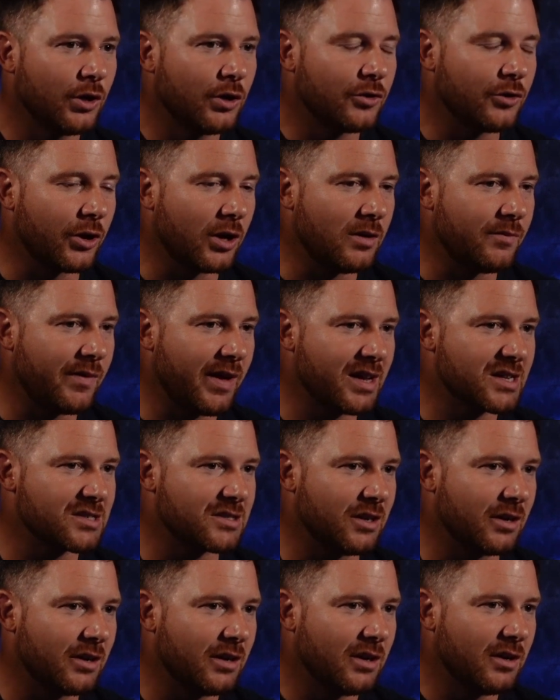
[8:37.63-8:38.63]
you're an
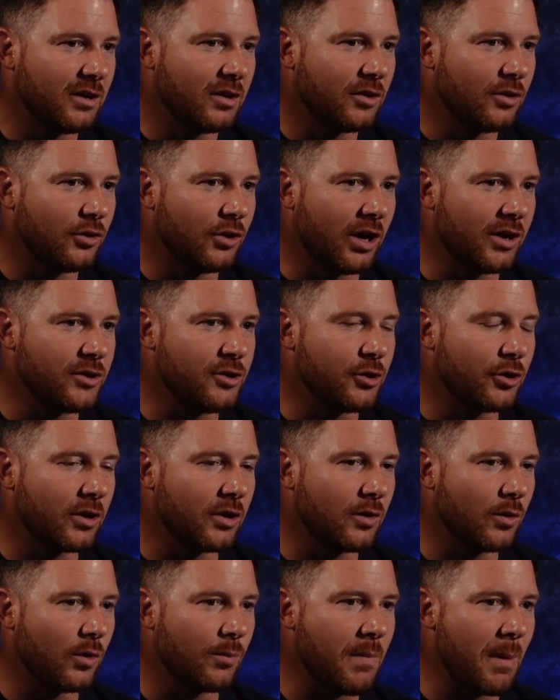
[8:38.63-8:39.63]
investor and you're
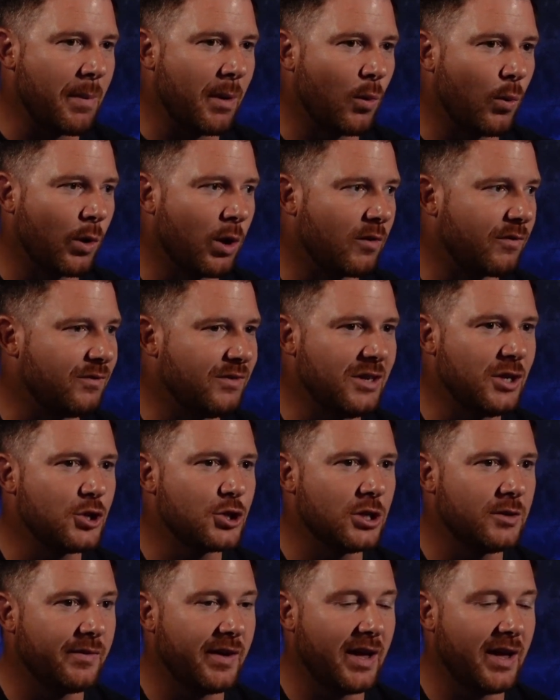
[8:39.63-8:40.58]
maybe one of niche